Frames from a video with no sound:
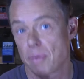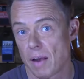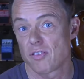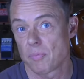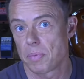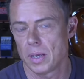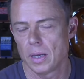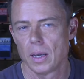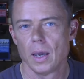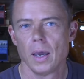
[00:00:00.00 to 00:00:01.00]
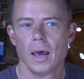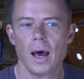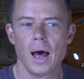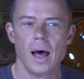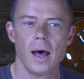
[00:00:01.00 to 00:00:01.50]
preferably,
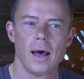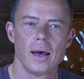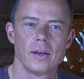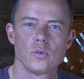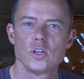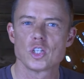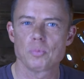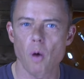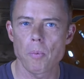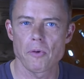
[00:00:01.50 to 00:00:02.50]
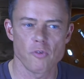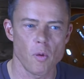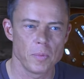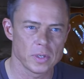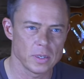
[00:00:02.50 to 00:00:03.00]
doing small
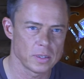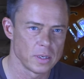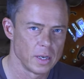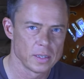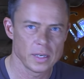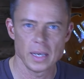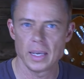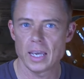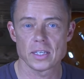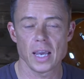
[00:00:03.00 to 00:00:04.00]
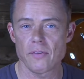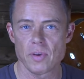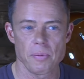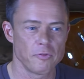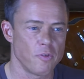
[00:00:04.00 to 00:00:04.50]
performances, saying yes to
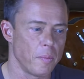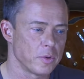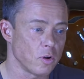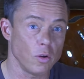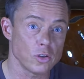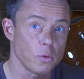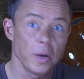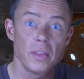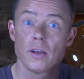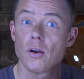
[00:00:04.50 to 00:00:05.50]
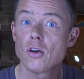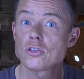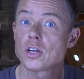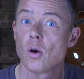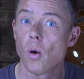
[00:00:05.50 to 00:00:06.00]
every performance, also in the
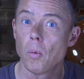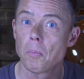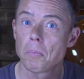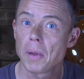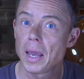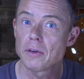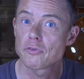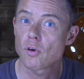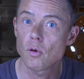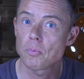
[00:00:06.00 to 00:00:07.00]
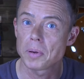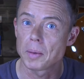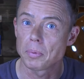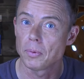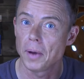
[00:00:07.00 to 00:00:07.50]
nursing home, playing for old
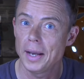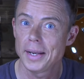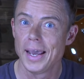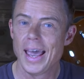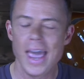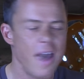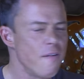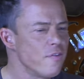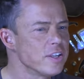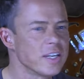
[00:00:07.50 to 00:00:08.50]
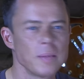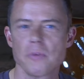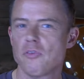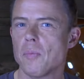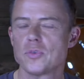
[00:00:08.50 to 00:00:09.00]
people, right? Every single
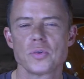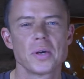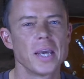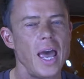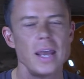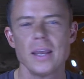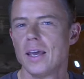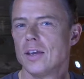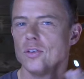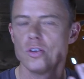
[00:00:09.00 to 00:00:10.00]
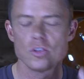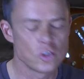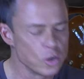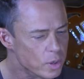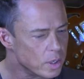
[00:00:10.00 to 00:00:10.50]
performance you can get, you
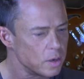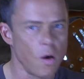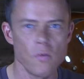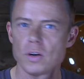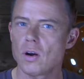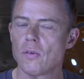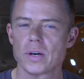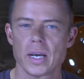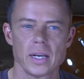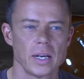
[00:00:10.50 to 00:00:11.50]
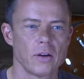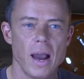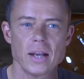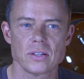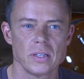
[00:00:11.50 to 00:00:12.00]
just do it over and over again, and
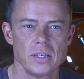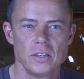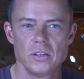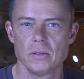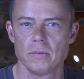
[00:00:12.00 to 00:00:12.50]
gradually,